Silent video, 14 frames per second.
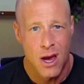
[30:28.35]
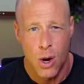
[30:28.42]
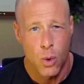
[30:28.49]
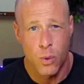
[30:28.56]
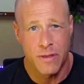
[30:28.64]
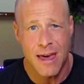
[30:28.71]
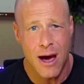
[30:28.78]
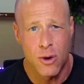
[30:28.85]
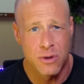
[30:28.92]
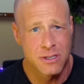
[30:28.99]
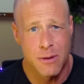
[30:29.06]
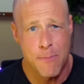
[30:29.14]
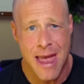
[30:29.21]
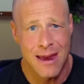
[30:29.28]
without
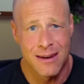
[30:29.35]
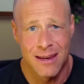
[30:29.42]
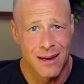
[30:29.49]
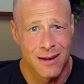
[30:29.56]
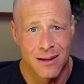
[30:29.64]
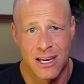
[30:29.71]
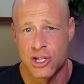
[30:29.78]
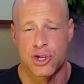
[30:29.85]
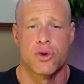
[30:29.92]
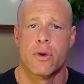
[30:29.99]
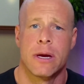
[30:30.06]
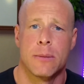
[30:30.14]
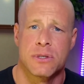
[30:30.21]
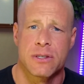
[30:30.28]
demanding
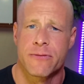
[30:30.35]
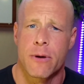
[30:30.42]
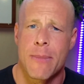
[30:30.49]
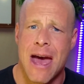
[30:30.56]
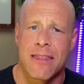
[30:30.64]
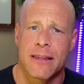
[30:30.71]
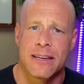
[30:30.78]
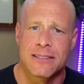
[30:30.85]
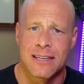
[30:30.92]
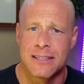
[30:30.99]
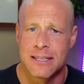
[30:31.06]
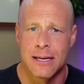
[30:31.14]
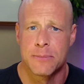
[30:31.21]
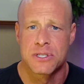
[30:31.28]
extremes from athletes and
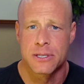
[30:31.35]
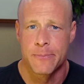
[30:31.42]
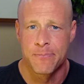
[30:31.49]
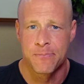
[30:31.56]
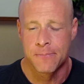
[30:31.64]
teams.